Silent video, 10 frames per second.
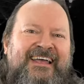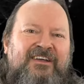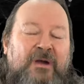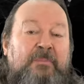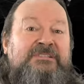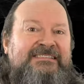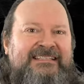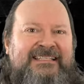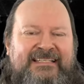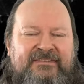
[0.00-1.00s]

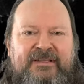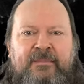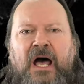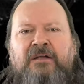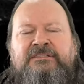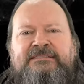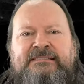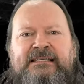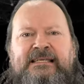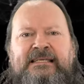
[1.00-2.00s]
representative
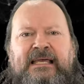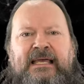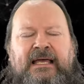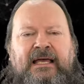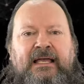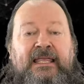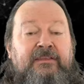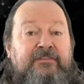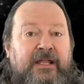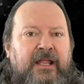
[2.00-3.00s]
democracy,
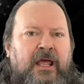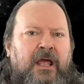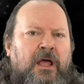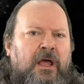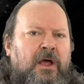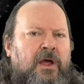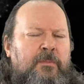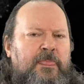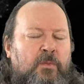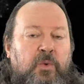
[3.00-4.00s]
even
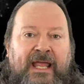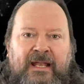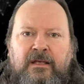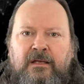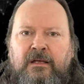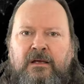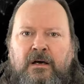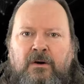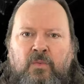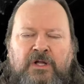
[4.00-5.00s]
when
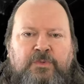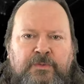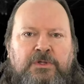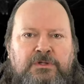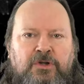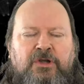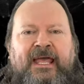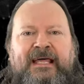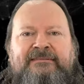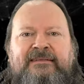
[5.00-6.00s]
what we would look
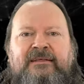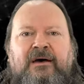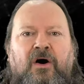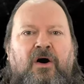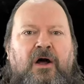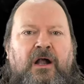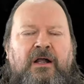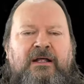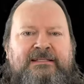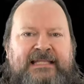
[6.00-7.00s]
at
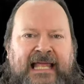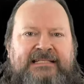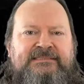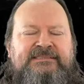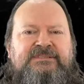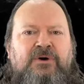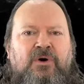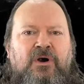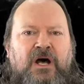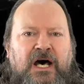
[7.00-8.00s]
are tens
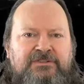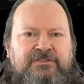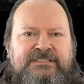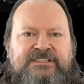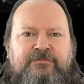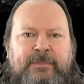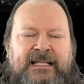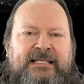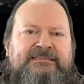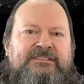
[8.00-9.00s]
or hundreds of
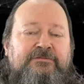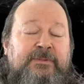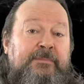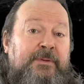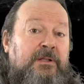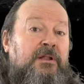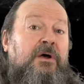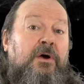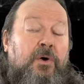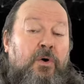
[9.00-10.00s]
millions of people,
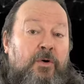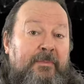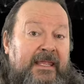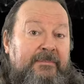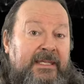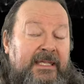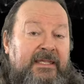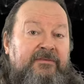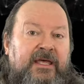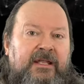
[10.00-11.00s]
or maybe
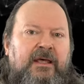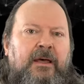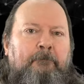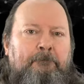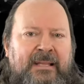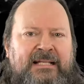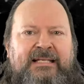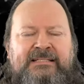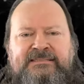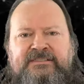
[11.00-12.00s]
even
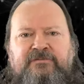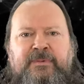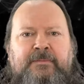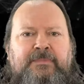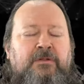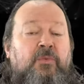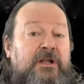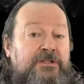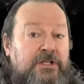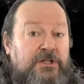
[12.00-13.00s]
billions of people,
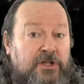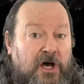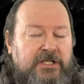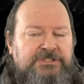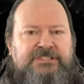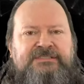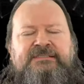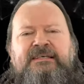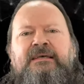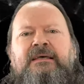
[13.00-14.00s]
where the largest